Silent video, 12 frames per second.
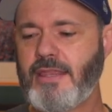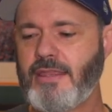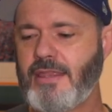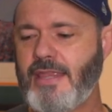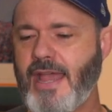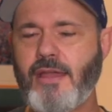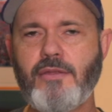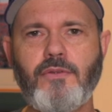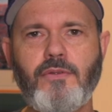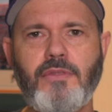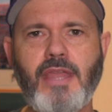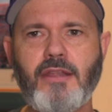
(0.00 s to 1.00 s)
that
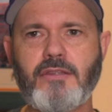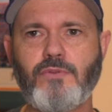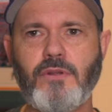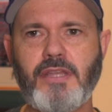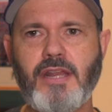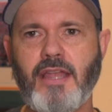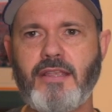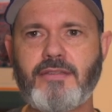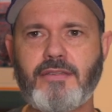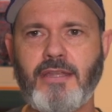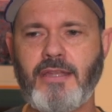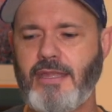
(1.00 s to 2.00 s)
is really
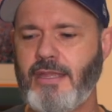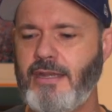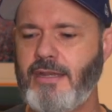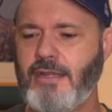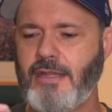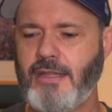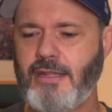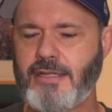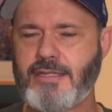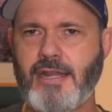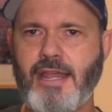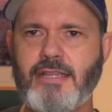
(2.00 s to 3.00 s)
nice, and
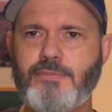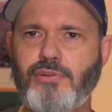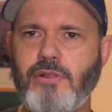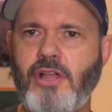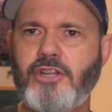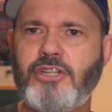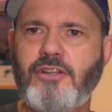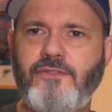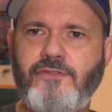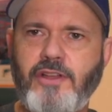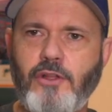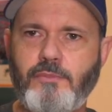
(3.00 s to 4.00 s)
it's a nice plush
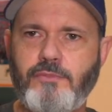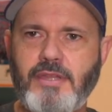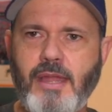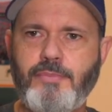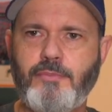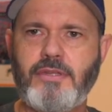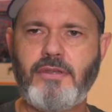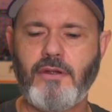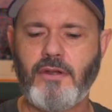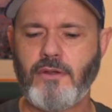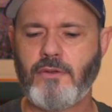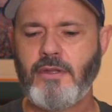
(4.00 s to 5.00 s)
felt type of
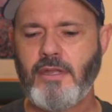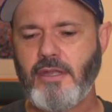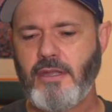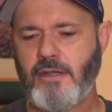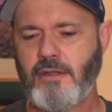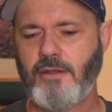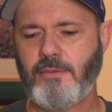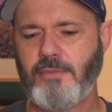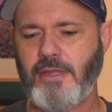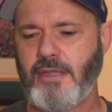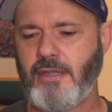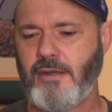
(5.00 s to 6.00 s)
material,
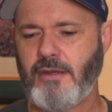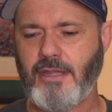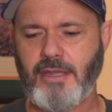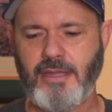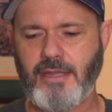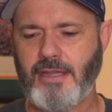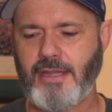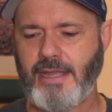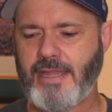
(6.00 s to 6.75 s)
and I